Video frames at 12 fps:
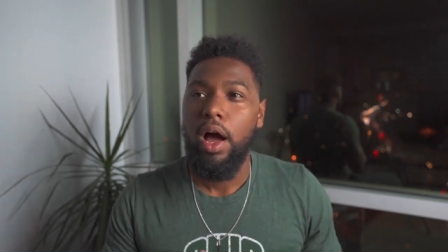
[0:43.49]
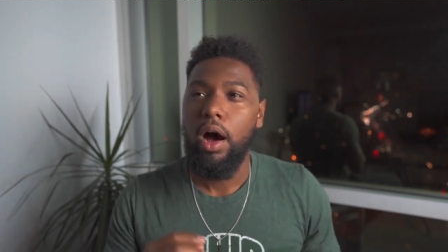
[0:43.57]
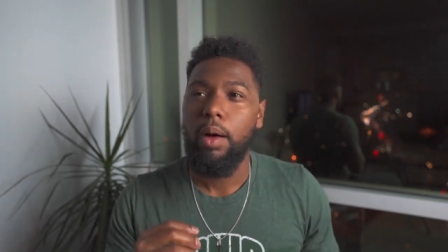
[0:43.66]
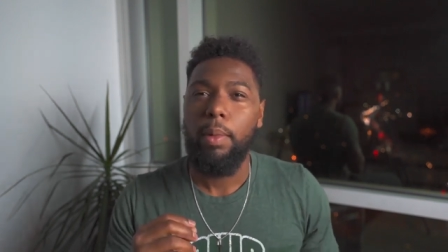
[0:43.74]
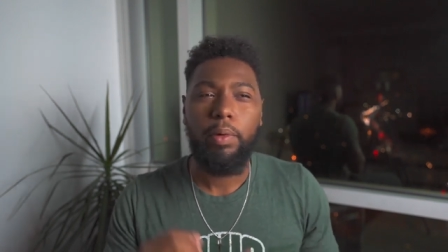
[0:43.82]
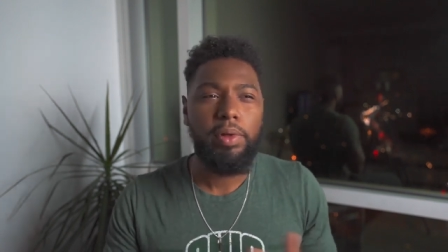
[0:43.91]

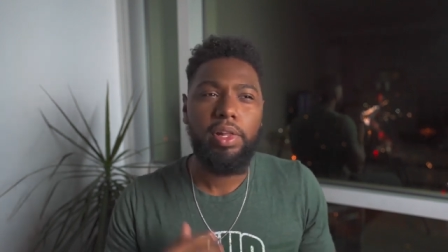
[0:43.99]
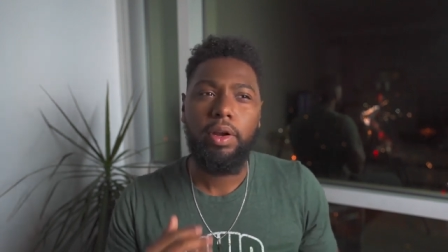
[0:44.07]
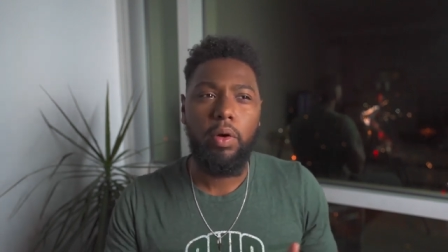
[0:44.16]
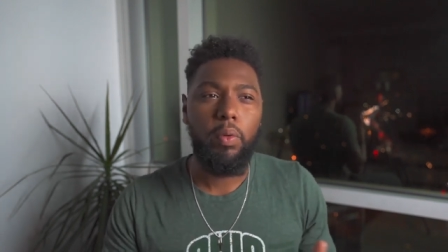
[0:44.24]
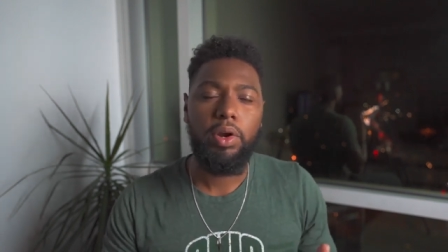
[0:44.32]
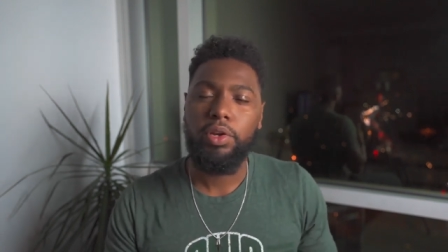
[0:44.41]
I really
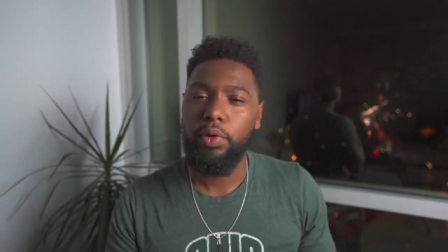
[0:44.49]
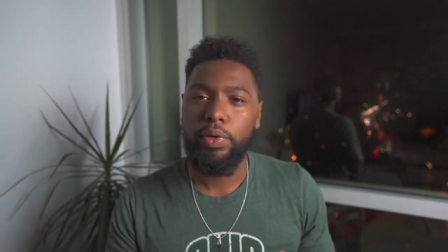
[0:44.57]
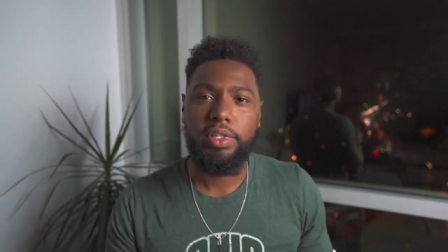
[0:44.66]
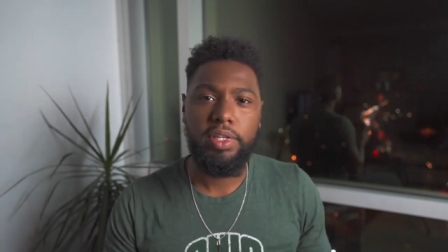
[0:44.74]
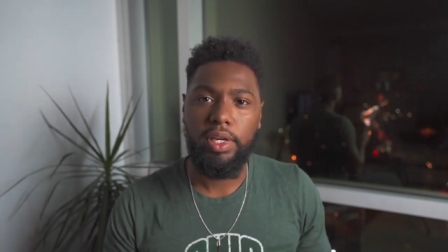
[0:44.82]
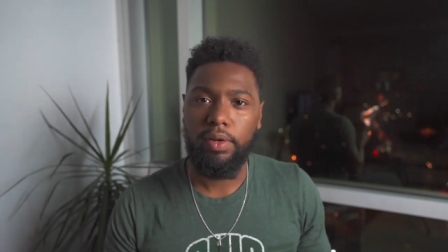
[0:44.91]
don't wanna do
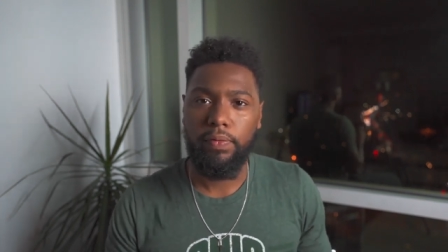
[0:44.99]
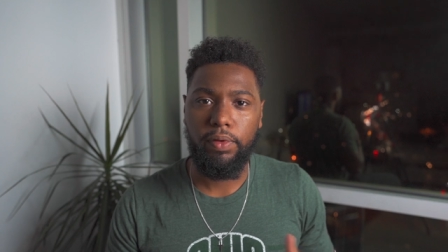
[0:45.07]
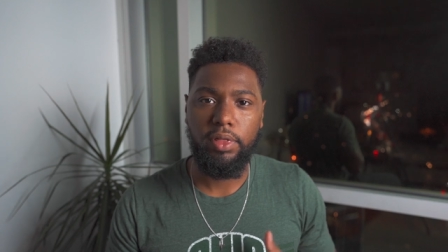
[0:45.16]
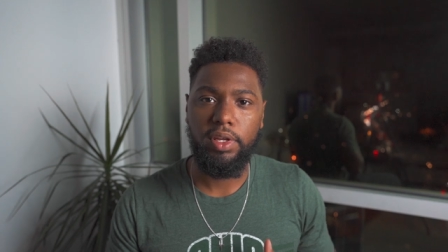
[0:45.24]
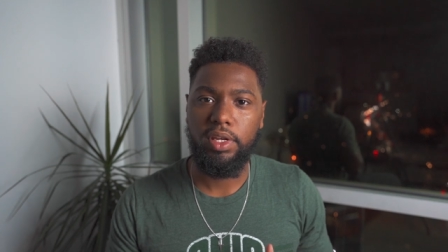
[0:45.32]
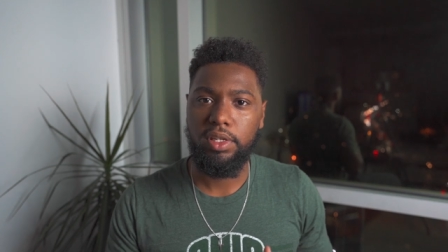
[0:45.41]
a skit
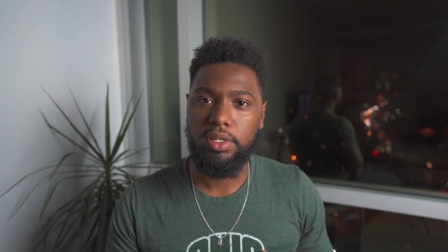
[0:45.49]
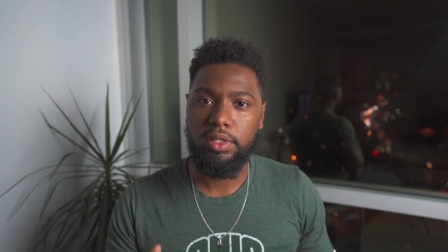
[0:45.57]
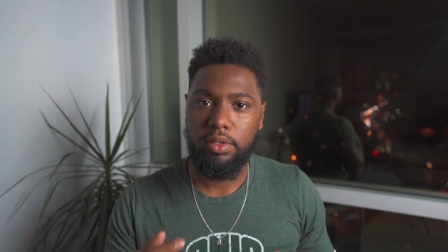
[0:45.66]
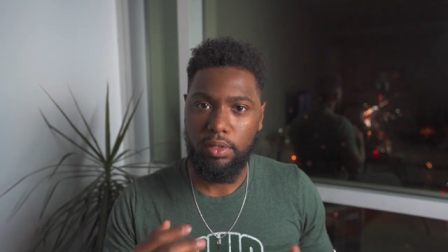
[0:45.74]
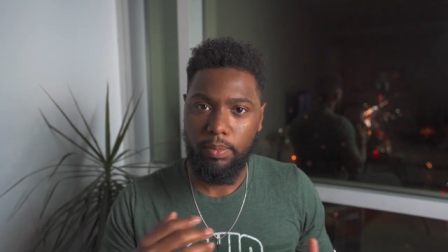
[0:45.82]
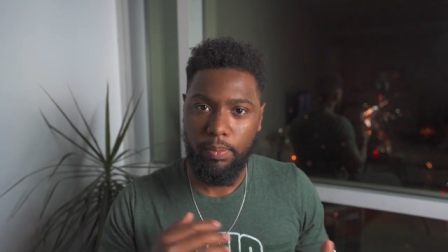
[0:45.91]
for
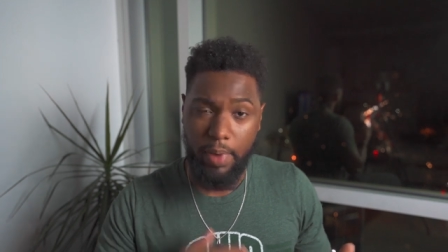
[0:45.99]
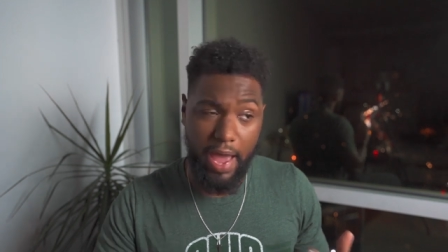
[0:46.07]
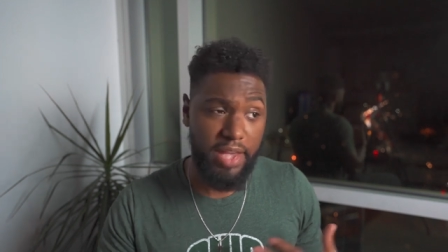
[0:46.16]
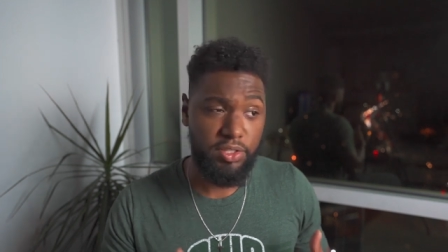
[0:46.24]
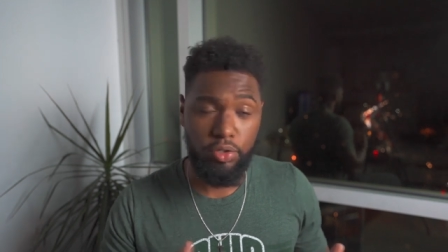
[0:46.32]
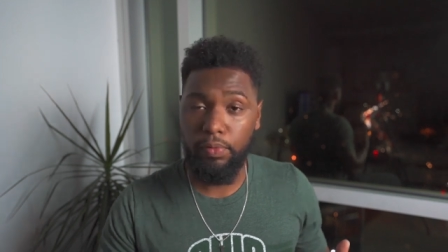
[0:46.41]
these
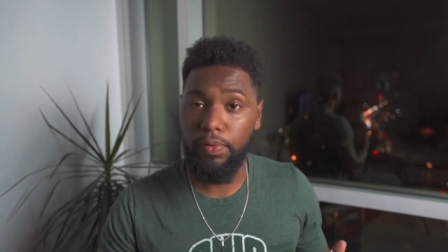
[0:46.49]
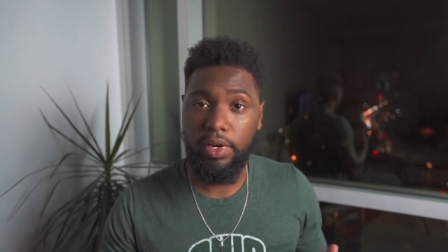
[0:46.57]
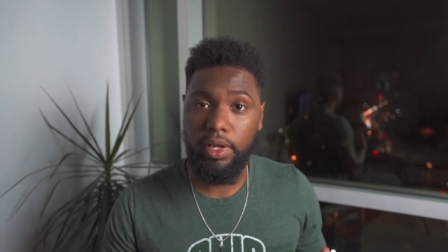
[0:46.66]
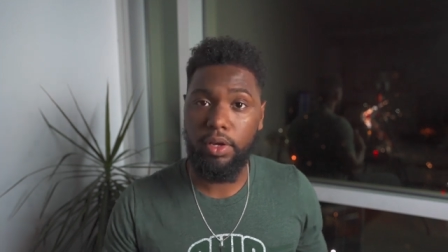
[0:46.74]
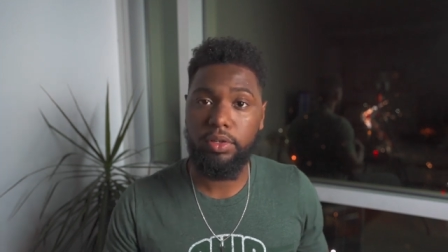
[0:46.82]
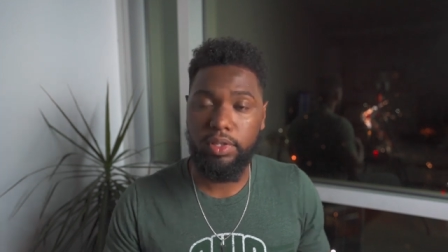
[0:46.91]
past two
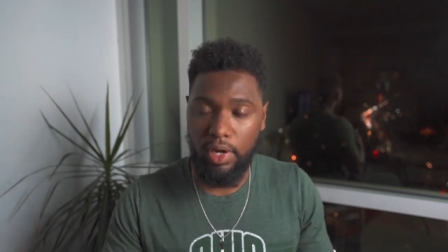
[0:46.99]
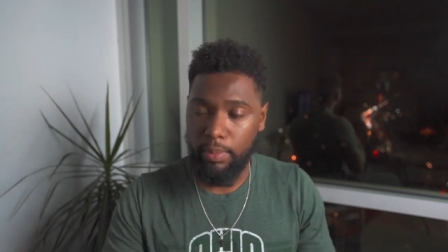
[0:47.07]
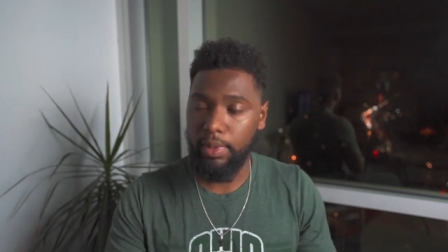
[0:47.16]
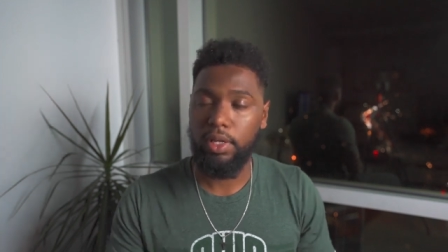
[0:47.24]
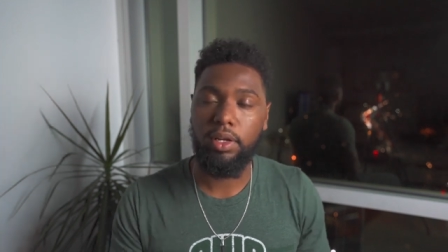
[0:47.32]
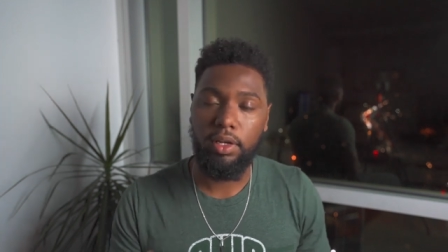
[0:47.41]
videos, and
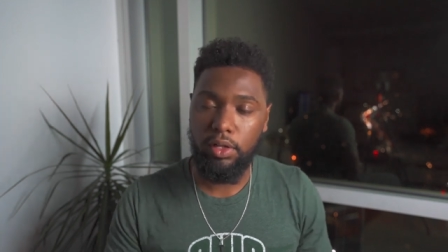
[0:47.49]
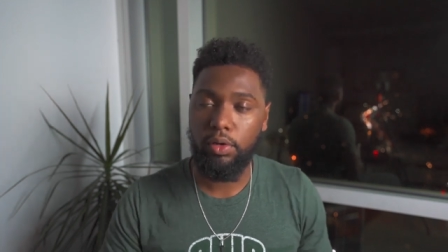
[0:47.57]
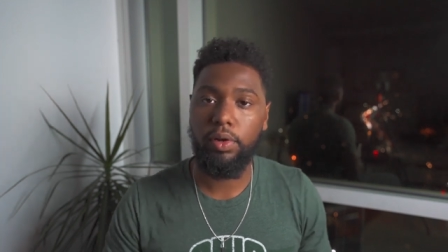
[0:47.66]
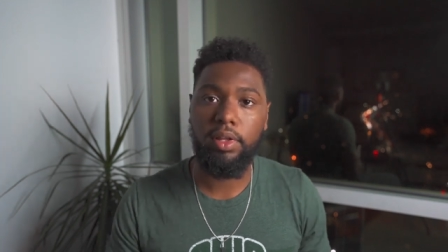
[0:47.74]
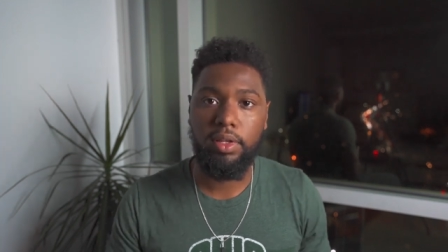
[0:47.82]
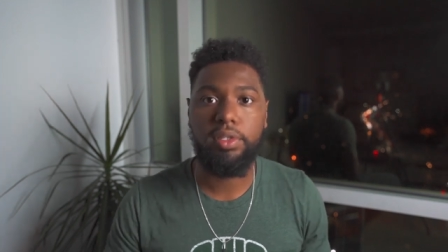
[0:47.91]
I mean
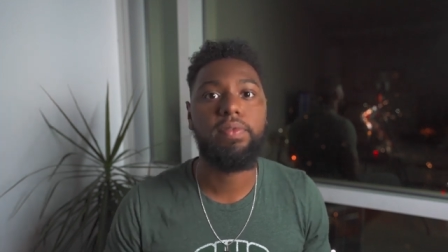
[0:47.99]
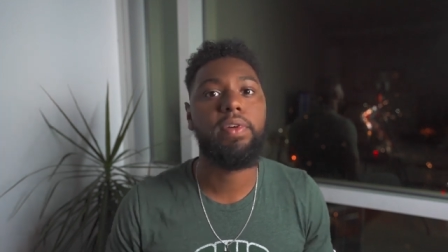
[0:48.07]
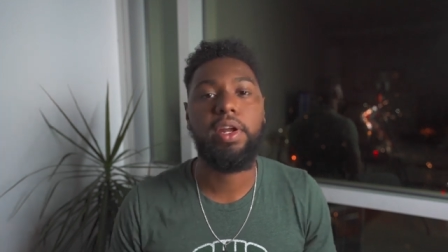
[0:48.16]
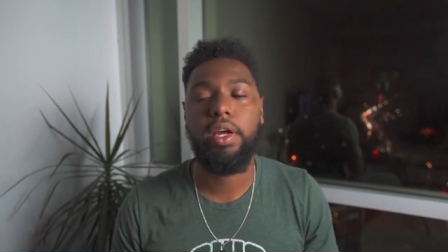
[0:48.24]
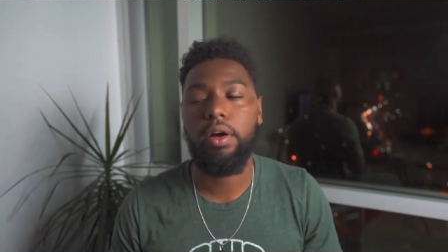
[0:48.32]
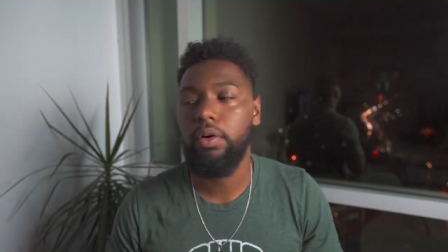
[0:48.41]
including this
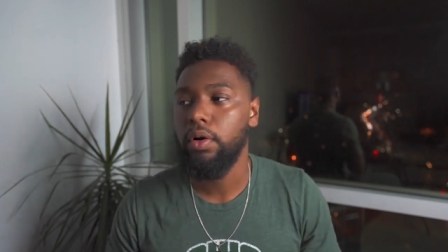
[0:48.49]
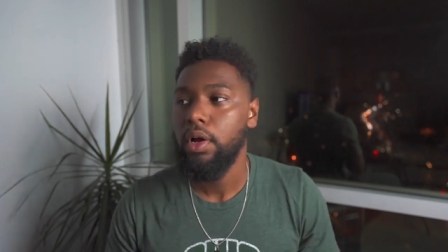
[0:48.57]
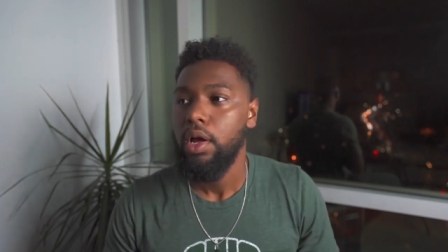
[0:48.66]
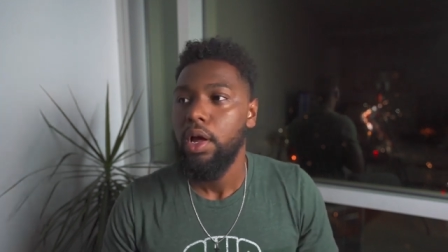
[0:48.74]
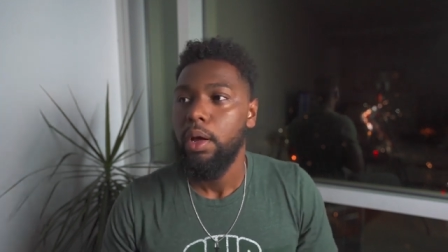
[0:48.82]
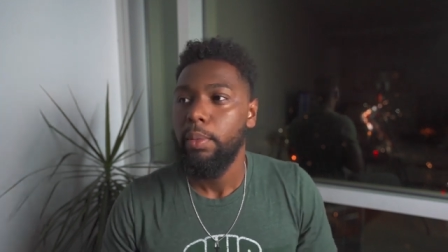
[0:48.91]
video,